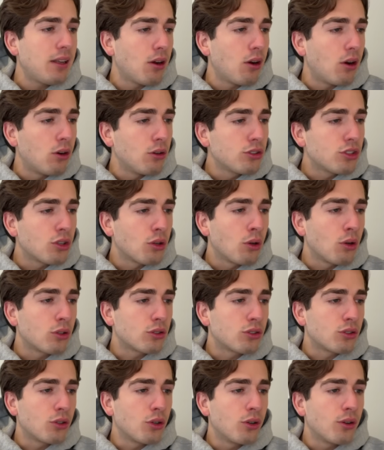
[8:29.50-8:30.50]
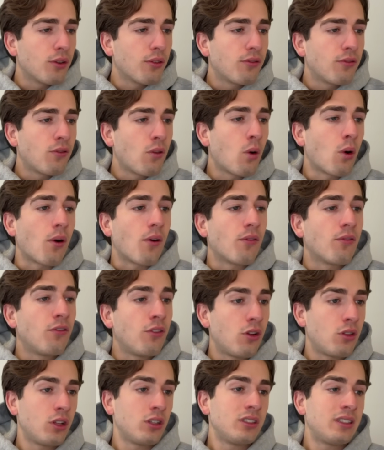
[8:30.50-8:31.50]
also looks good for
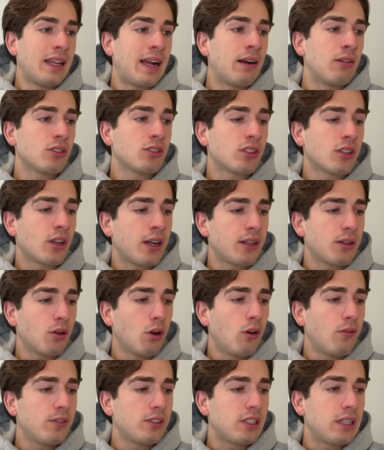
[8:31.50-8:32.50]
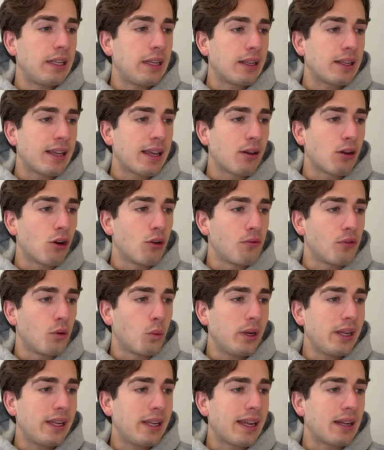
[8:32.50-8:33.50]
further downside. Obviously, again, over the
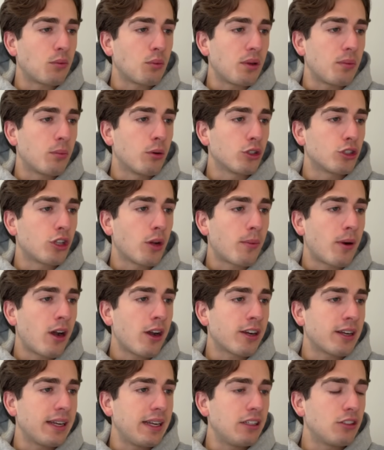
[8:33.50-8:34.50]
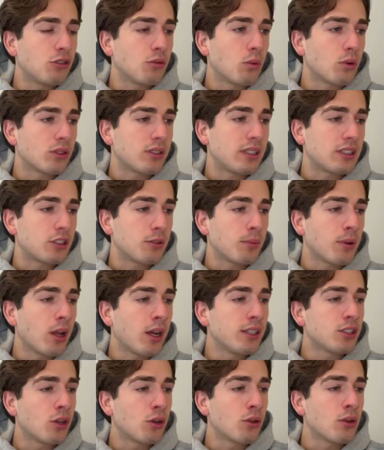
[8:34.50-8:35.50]
weekend, we pushed up higher in towards the
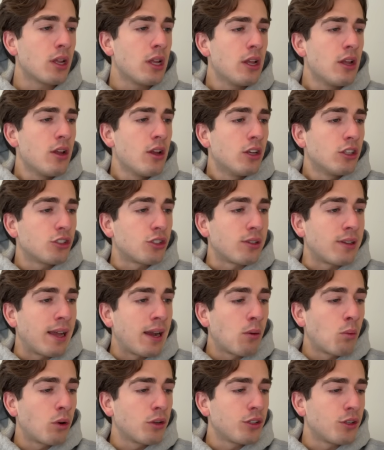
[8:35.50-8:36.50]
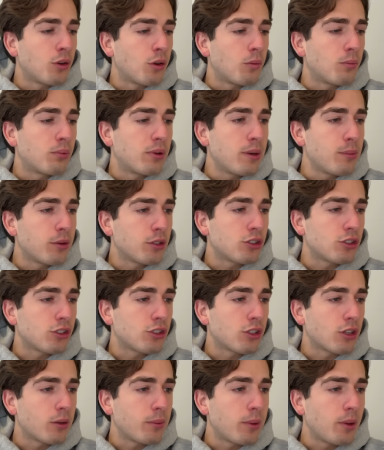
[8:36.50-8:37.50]
supply zone. So now what you're pretty much
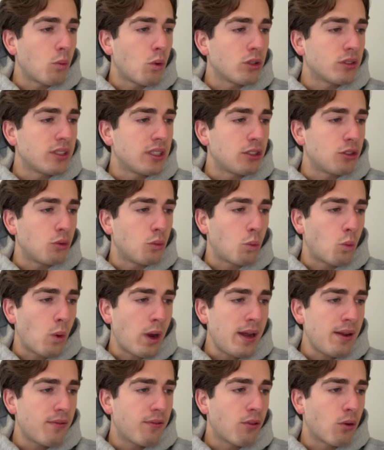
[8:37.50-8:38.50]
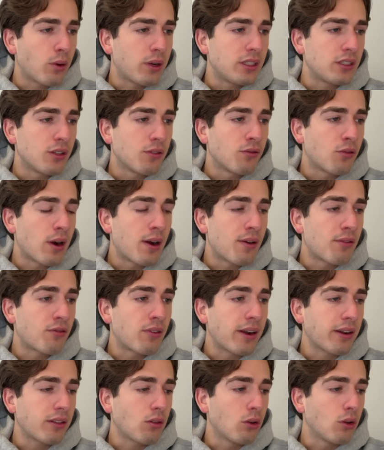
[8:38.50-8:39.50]
just going to be wanting to wait for is the 4-hour
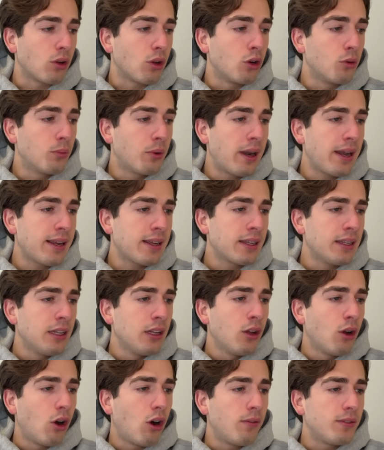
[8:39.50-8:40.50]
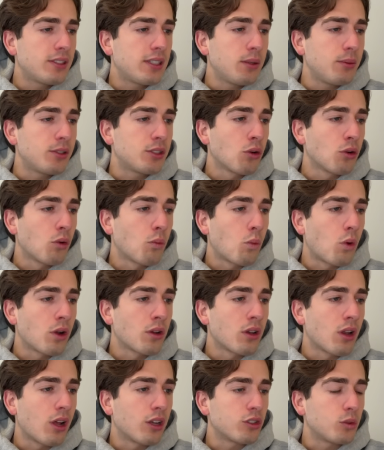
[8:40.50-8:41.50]
fractal low break. Obviously, we saw
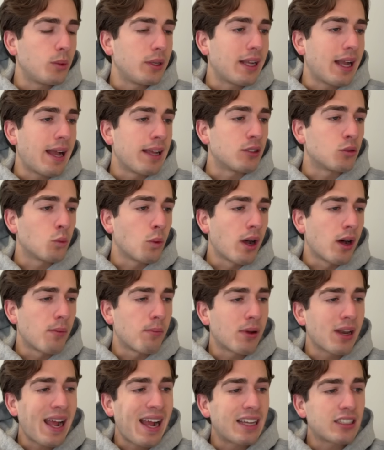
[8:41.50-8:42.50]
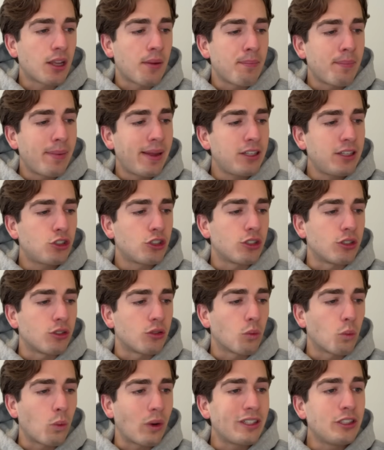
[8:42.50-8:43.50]
one last week as well. But as I mentioned,
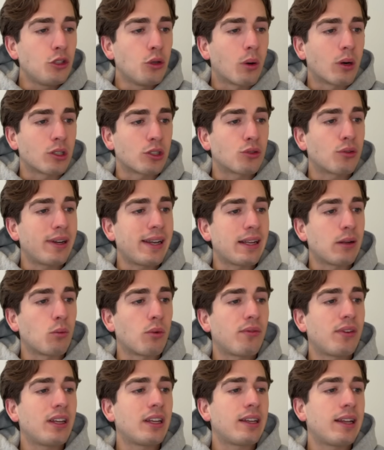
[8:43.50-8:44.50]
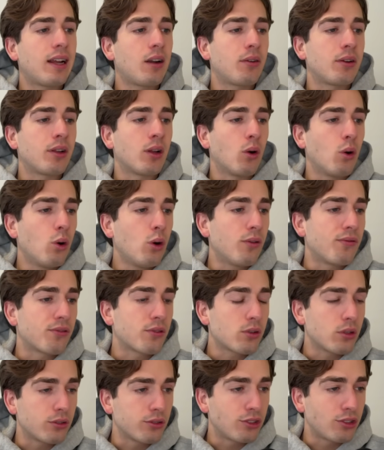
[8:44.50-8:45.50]
when you are trading within an area of
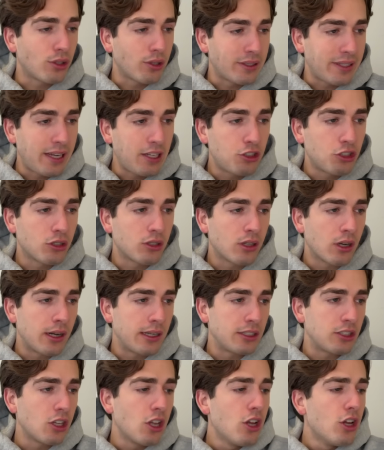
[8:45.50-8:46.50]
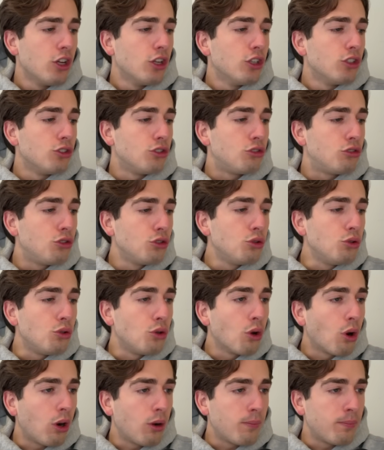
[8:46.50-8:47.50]
consolidation, guys, do
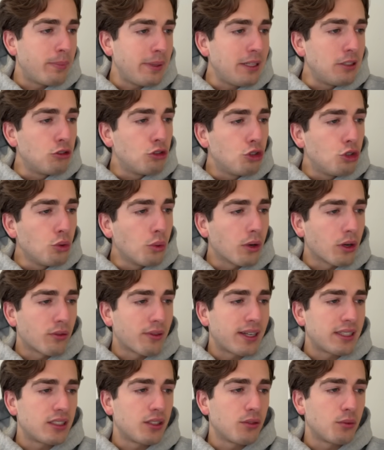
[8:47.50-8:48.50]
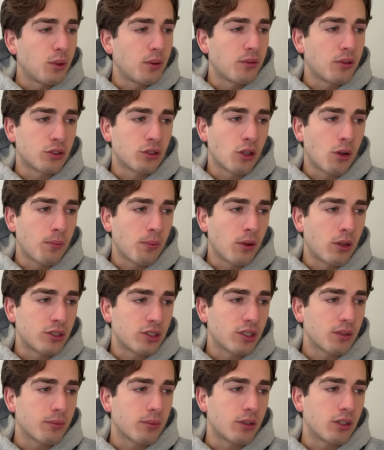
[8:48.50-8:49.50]
not be too aggressive with your stop
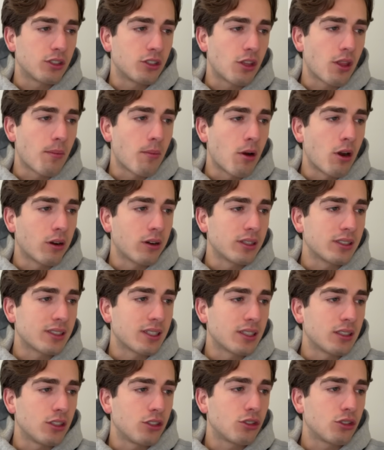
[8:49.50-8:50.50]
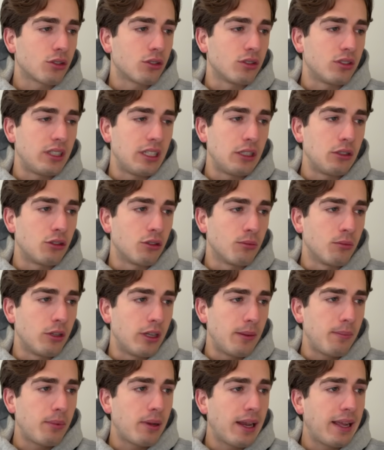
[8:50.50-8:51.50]
loss because the markets can just continue to
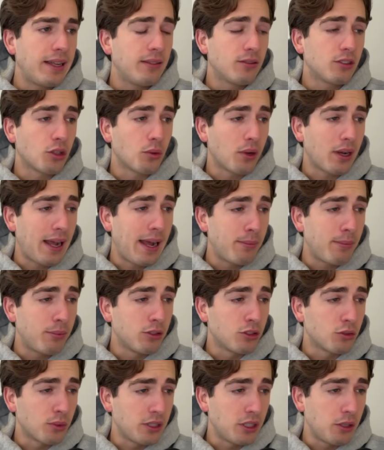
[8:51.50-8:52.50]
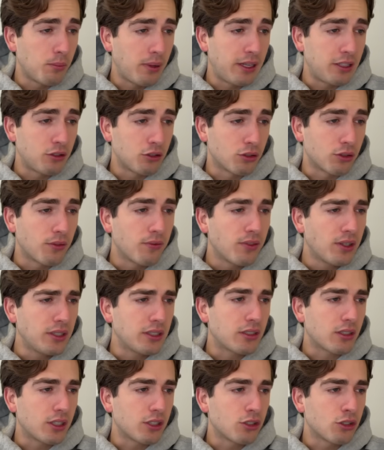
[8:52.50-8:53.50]
manipulate. So what happens when you place your very
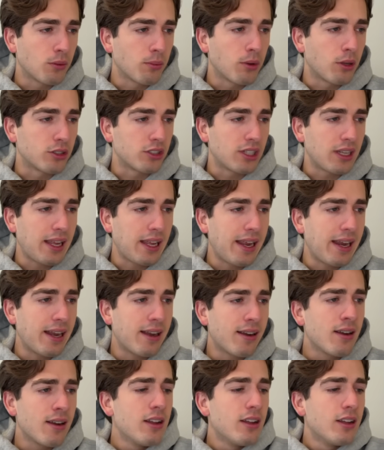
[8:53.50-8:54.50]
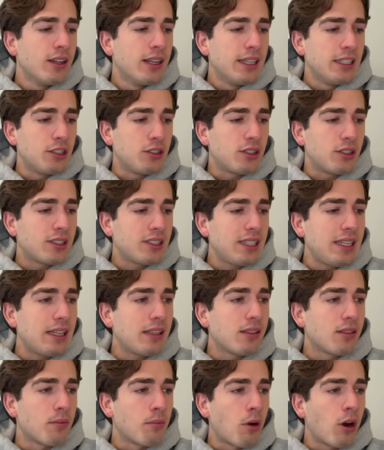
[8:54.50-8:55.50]
tight stop loss here, you just see
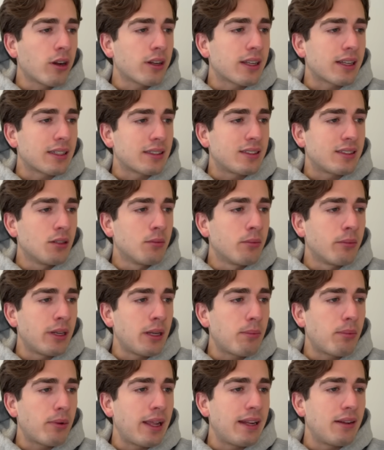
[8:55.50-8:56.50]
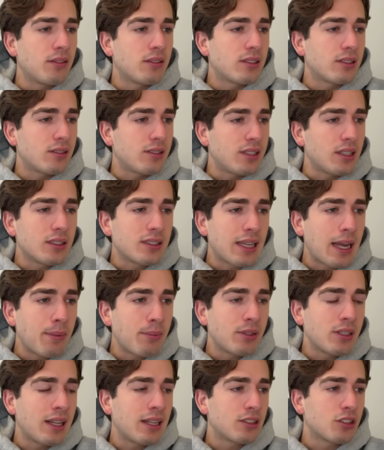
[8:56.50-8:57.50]
the market can still manipulate, still tap
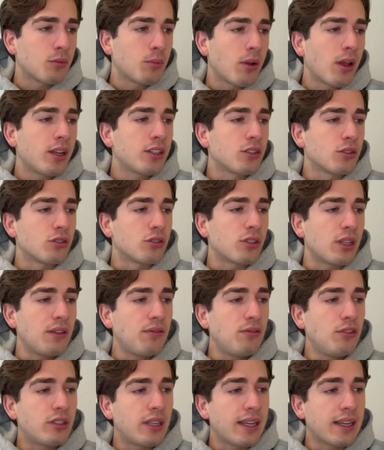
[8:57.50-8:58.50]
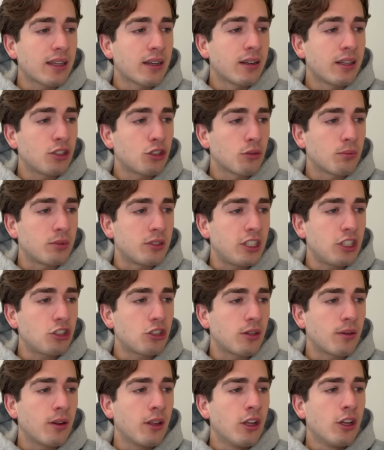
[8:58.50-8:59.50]
into that supply zone. So if you take an initial
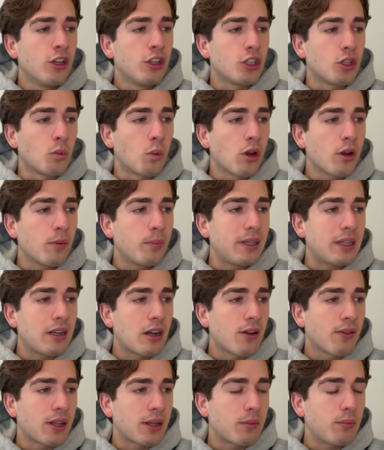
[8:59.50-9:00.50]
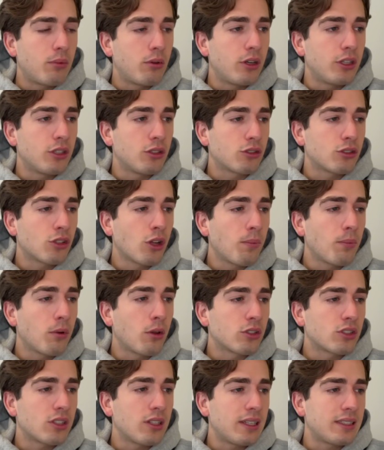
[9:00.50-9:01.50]
position, you want to be kind of like putting your stop
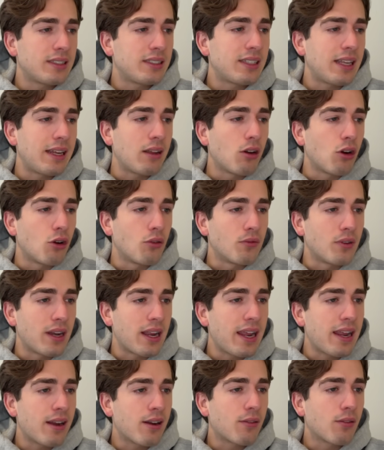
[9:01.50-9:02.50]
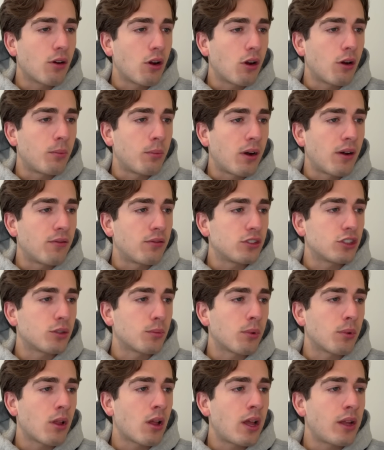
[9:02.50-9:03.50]
loss, let's say over here above
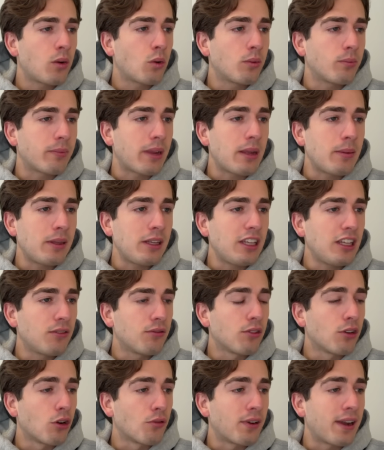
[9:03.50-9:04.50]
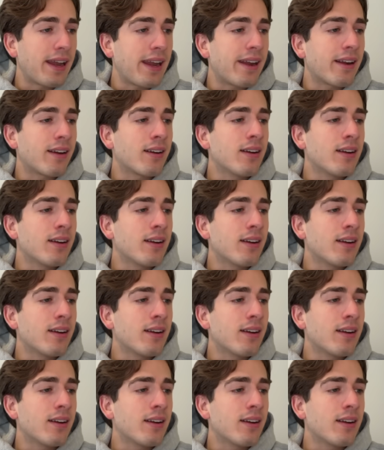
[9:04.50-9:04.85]
supply, or maybe even over here,